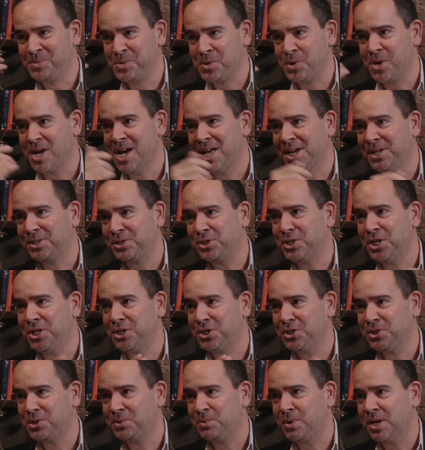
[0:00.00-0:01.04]
You got to
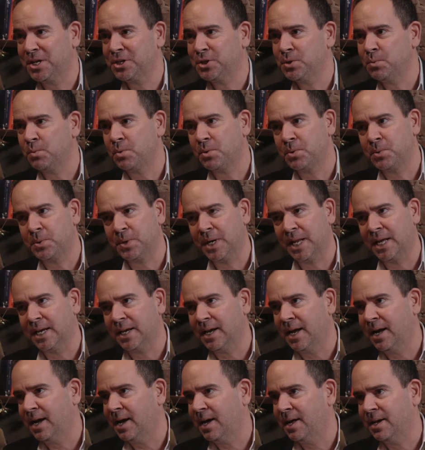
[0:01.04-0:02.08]
change direction. We were like,
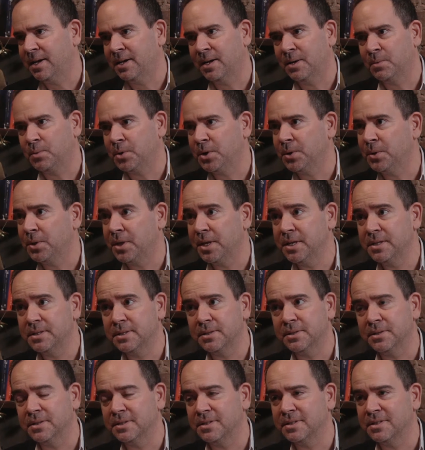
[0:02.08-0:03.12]
we don't think
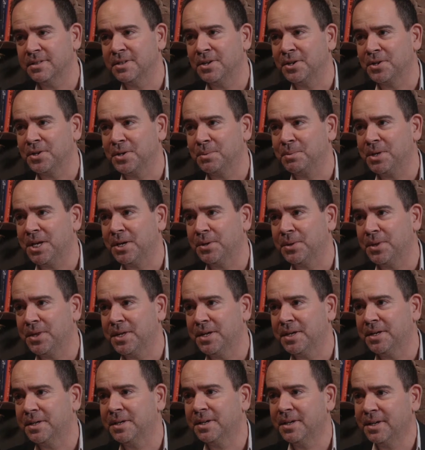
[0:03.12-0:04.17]
so. This is not going to be a thing.